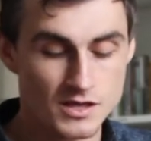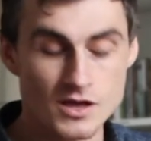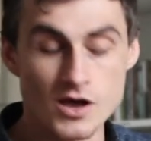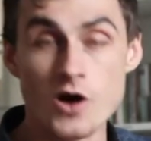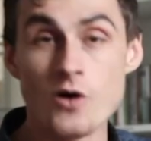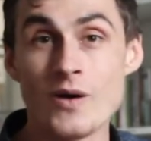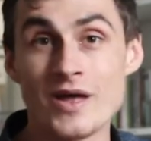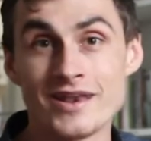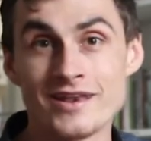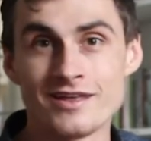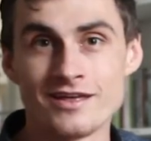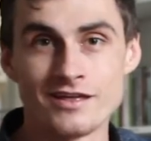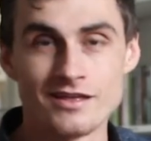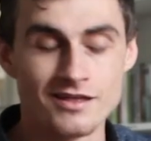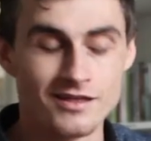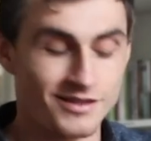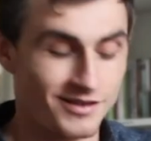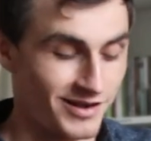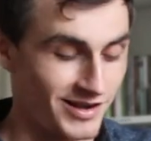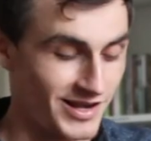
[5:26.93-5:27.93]
Oh, and
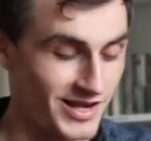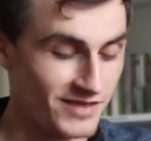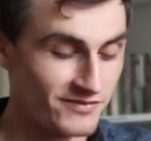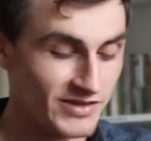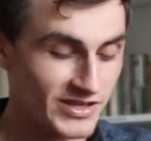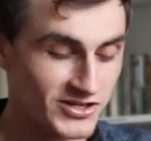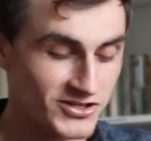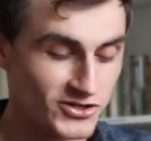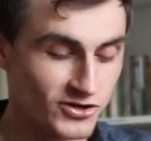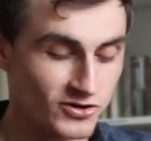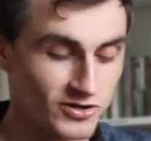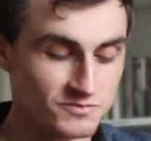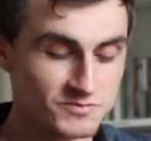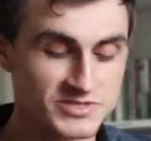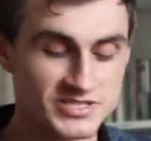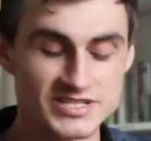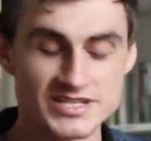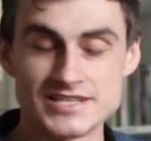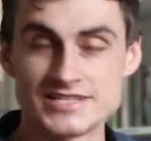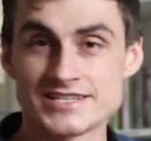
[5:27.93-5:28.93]
living
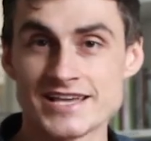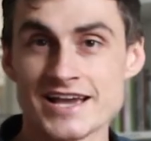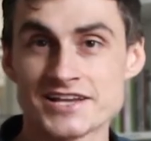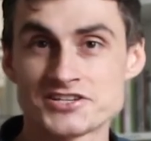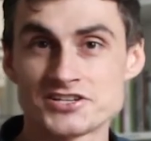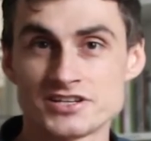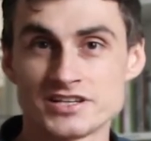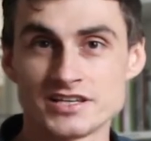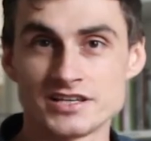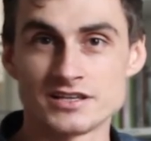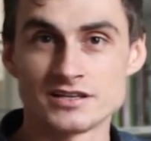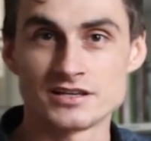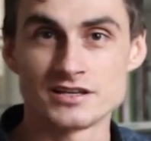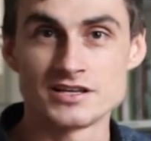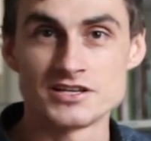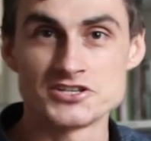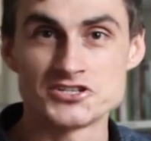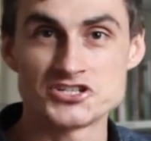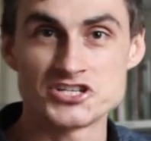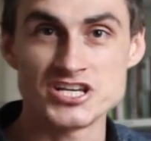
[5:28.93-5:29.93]
dorms is actually
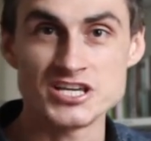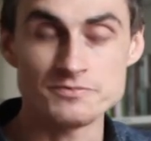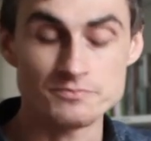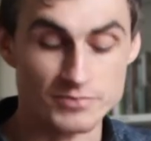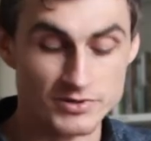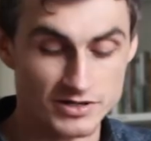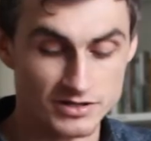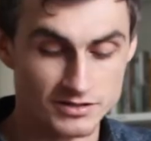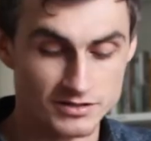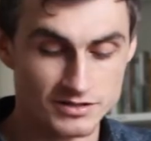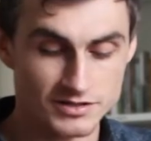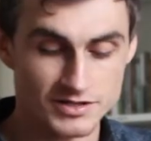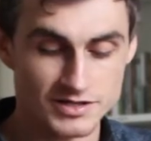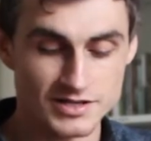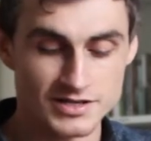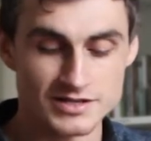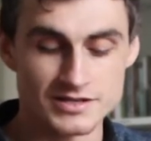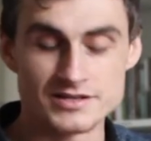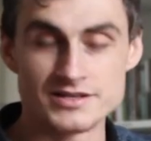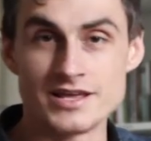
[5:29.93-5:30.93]
cheaper
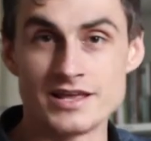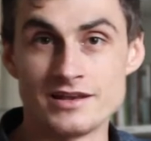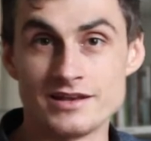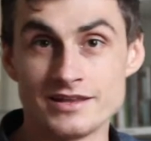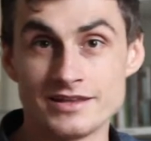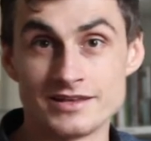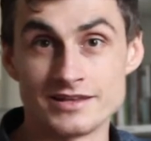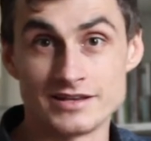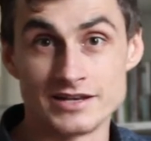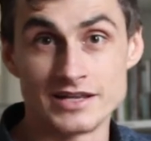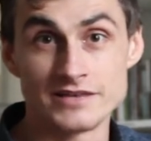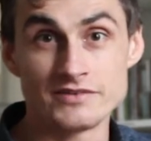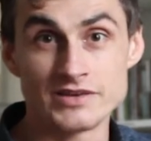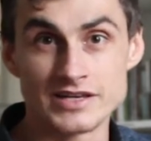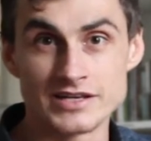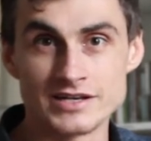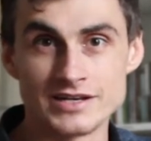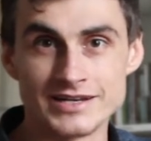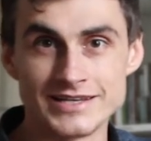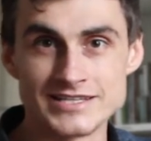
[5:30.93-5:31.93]
than living
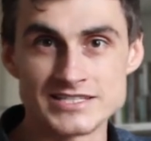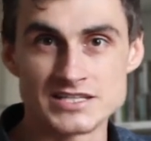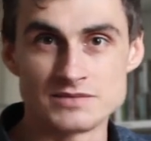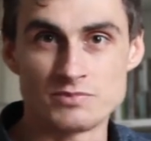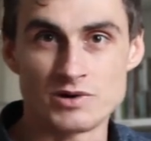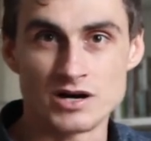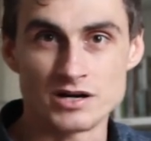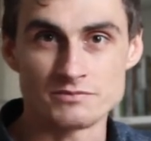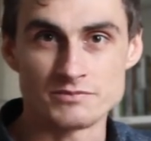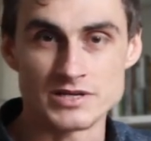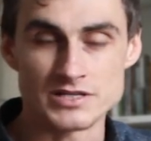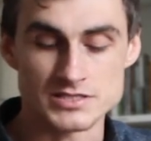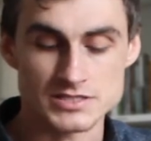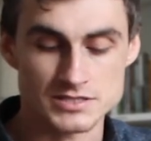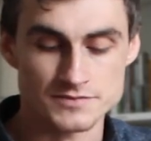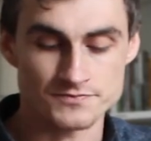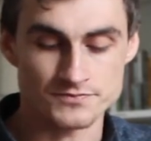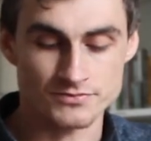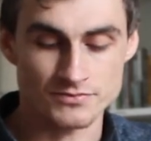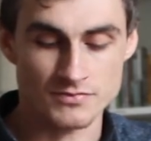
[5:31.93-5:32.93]
in the leased
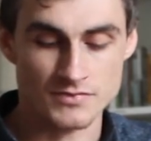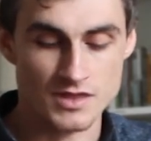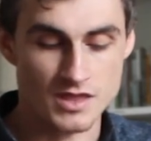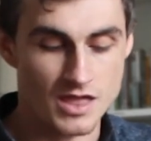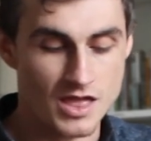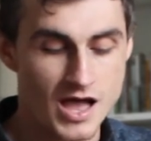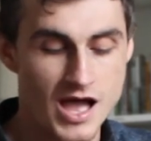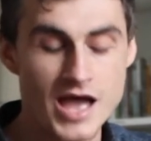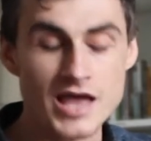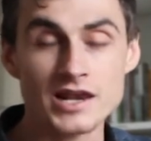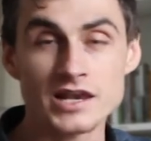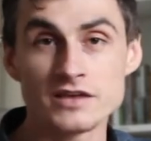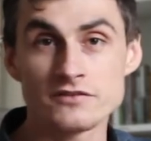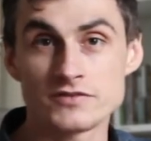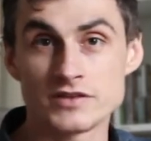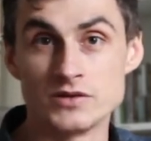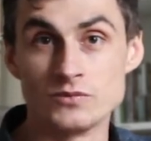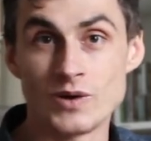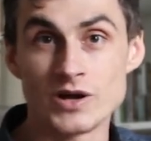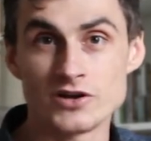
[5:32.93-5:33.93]
apartments. I lived
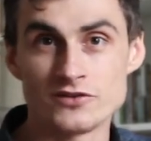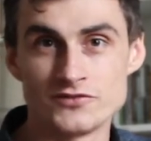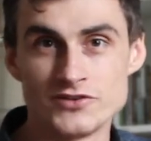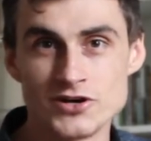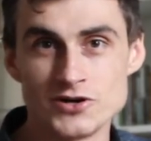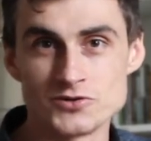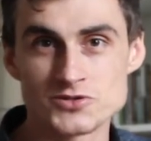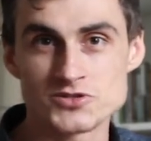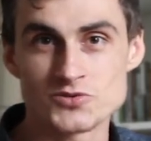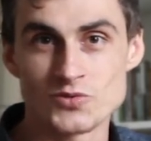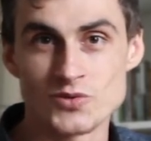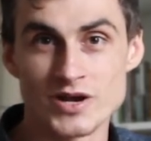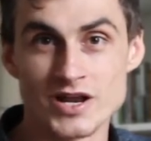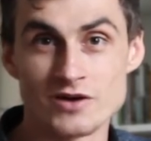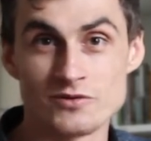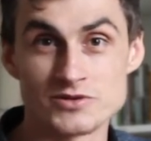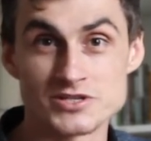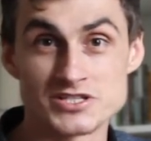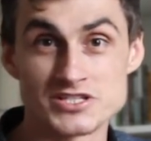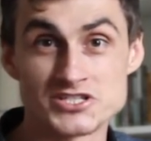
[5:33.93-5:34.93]
in one of those when
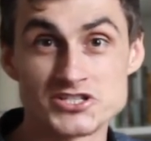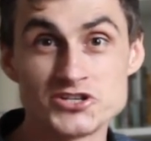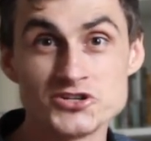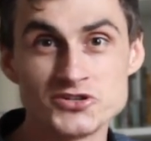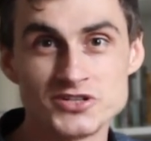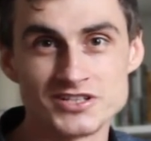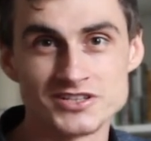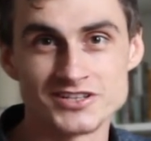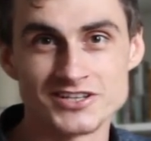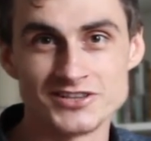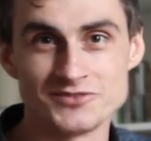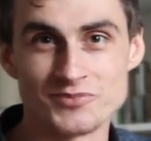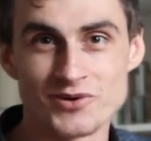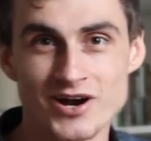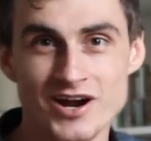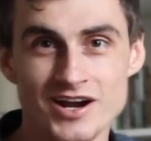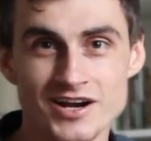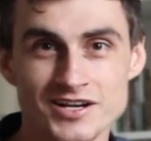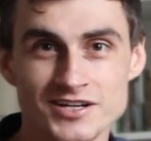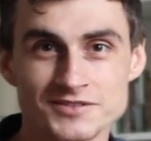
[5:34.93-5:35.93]
I was a student in
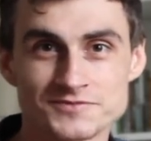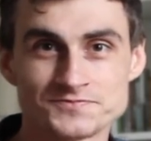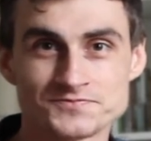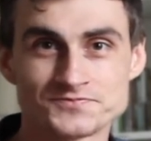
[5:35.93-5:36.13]
Prague.